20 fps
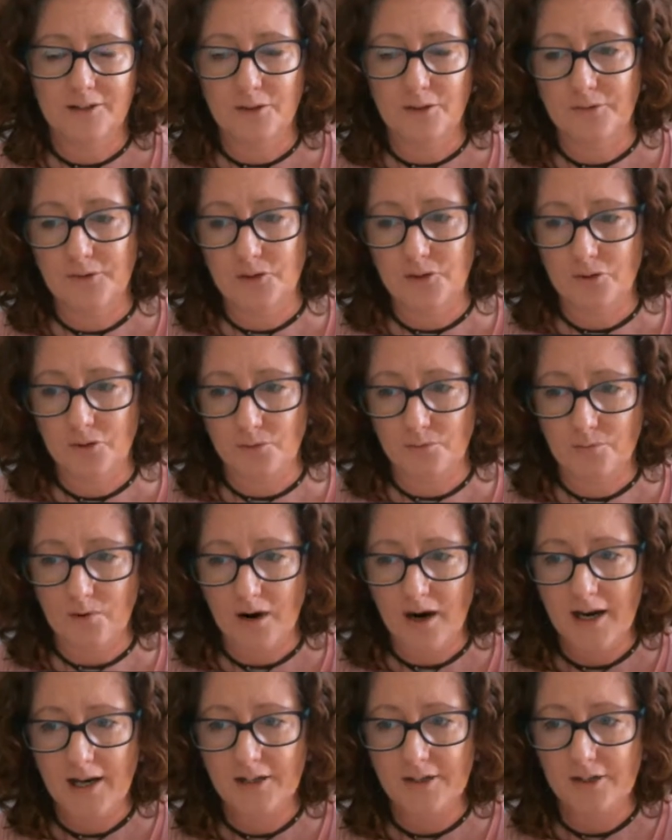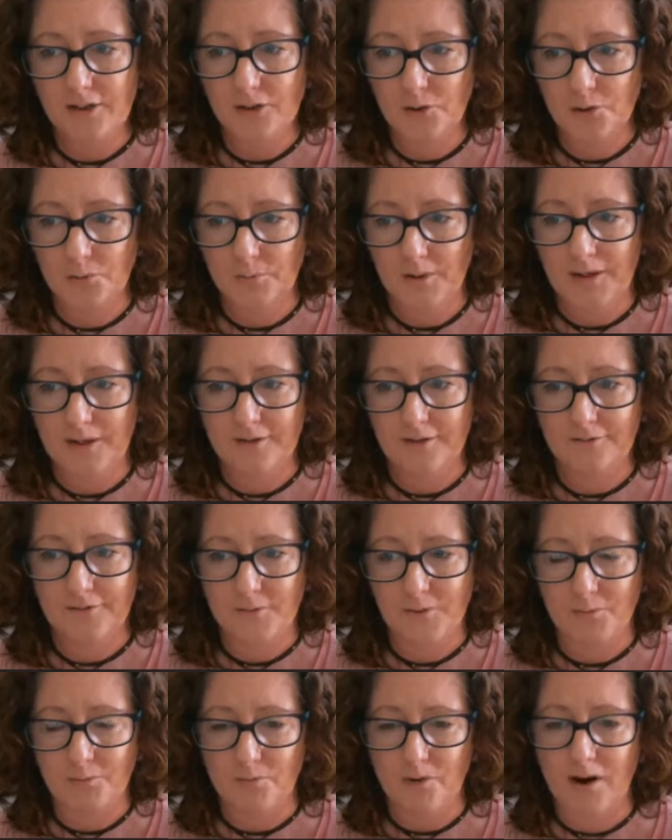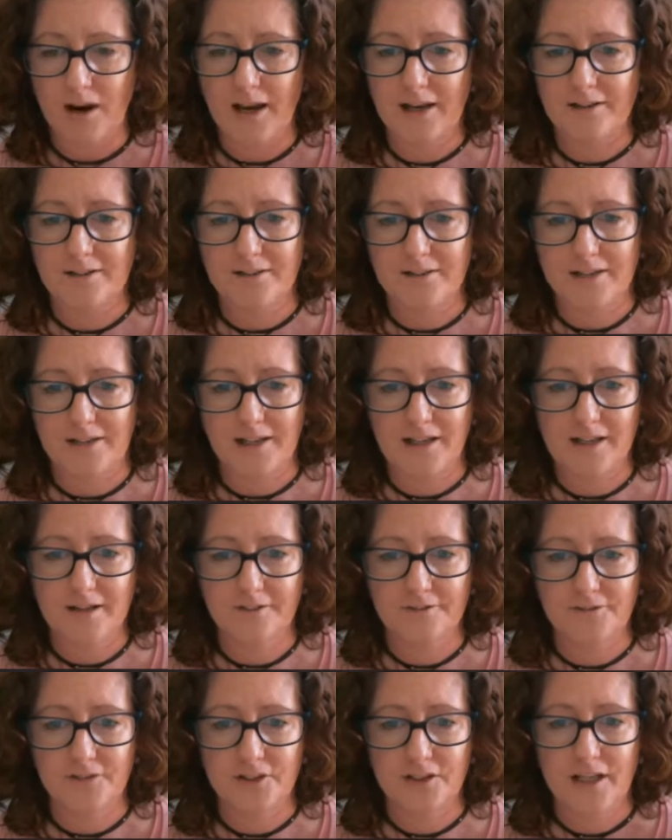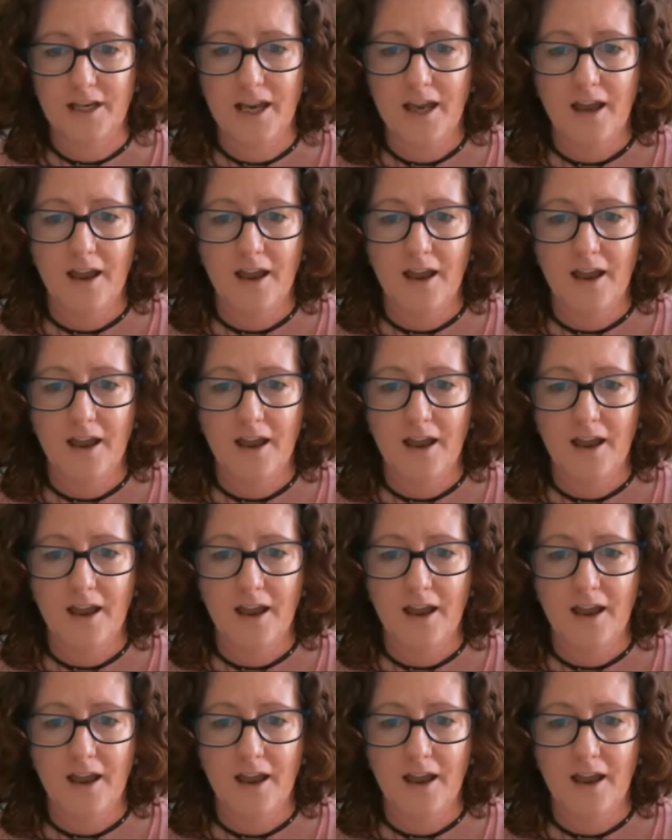So if it's on the right, you'll read it from the right to the left.